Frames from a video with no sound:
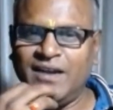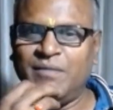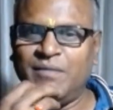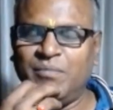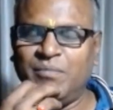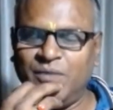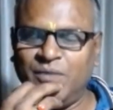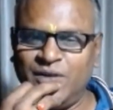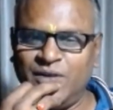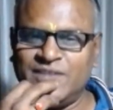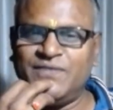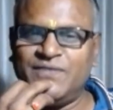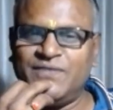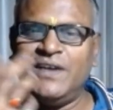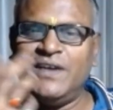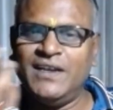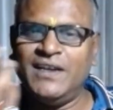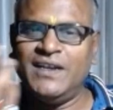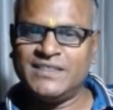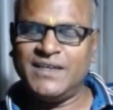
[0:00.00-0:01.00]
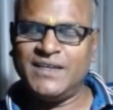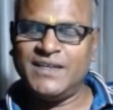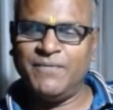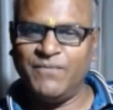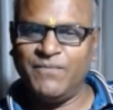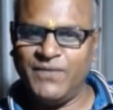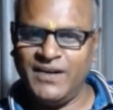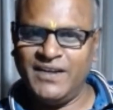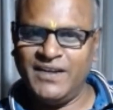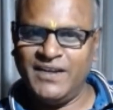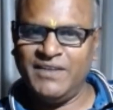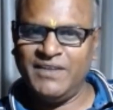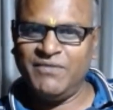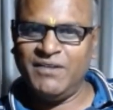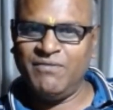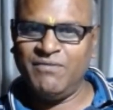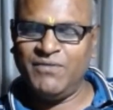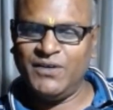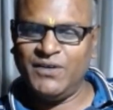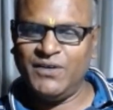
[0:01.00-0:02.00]
atmosphere is
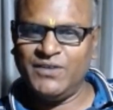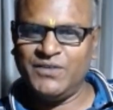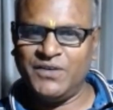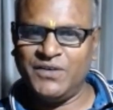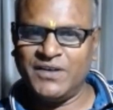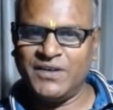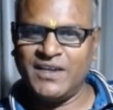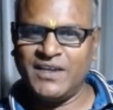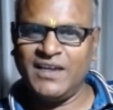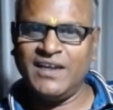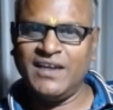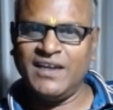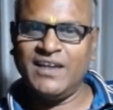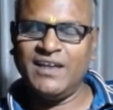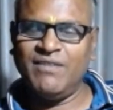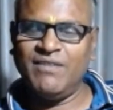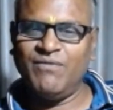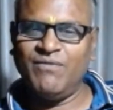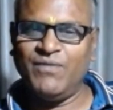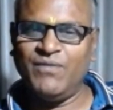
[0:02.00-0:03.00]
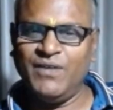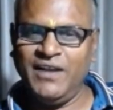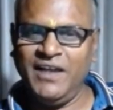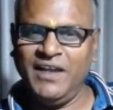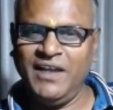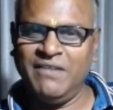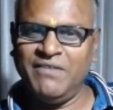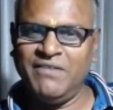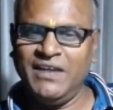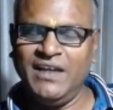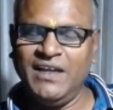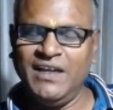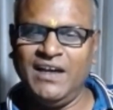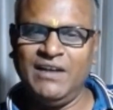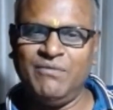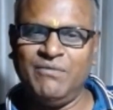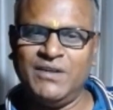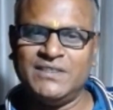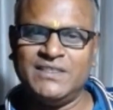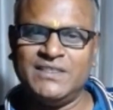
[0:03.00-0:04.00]
comfortable for talking and for having
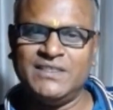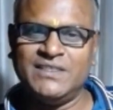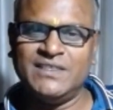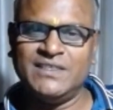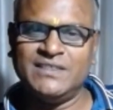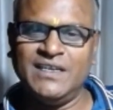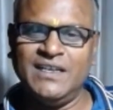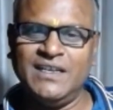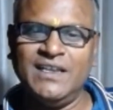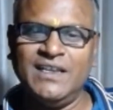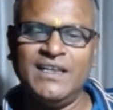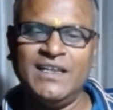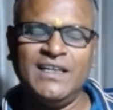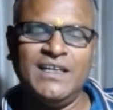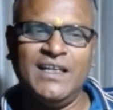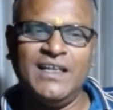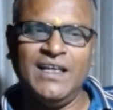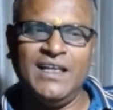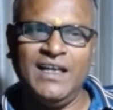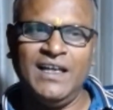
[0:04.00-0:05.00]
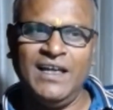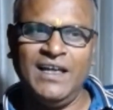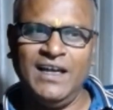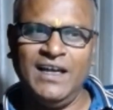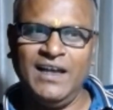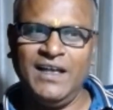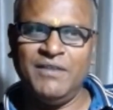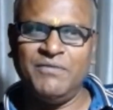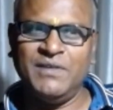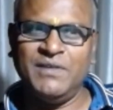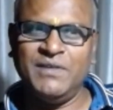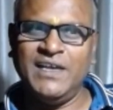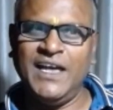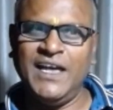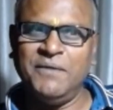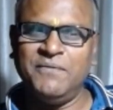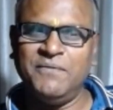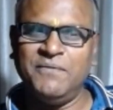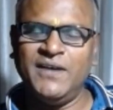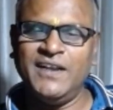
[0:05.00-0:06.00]
conversation, and we
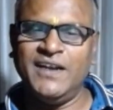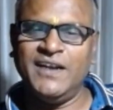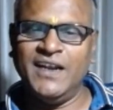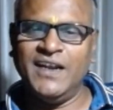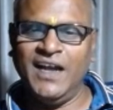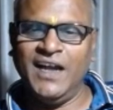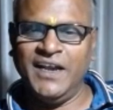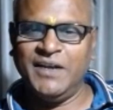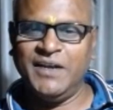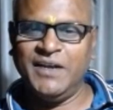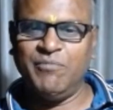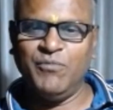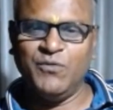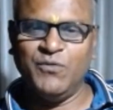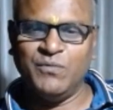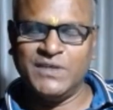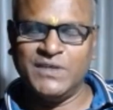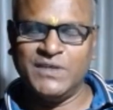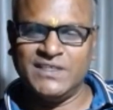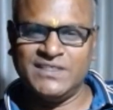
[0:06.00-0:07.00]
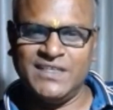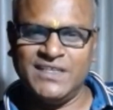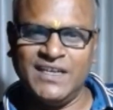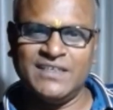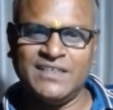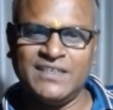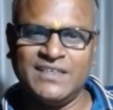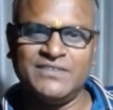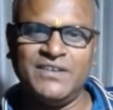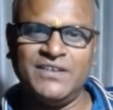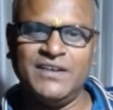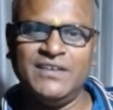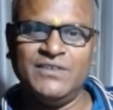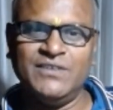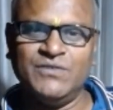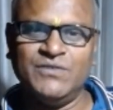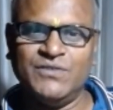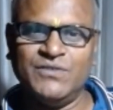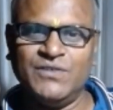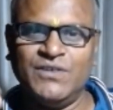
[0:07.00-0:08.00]
have very light moments actually,
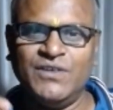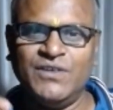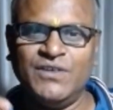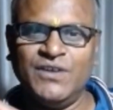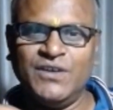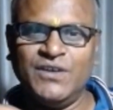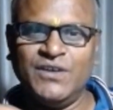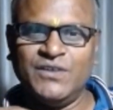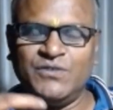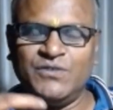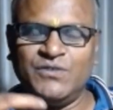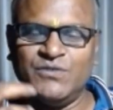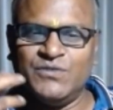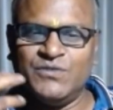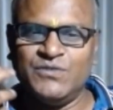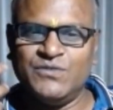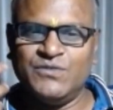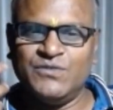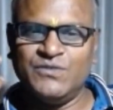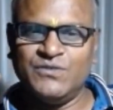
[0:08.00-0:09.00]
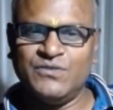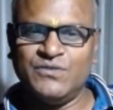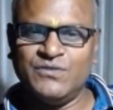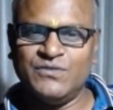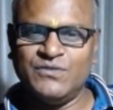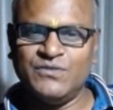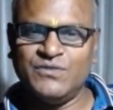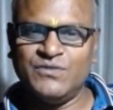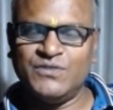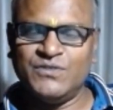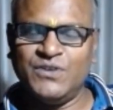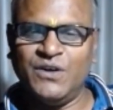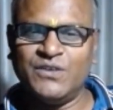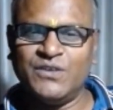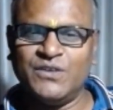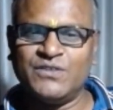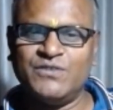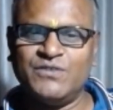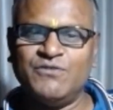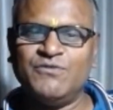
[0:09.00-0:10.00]
to
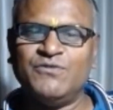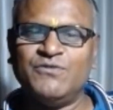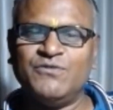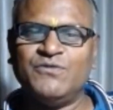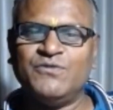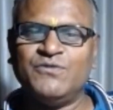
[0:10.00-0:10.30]
talk to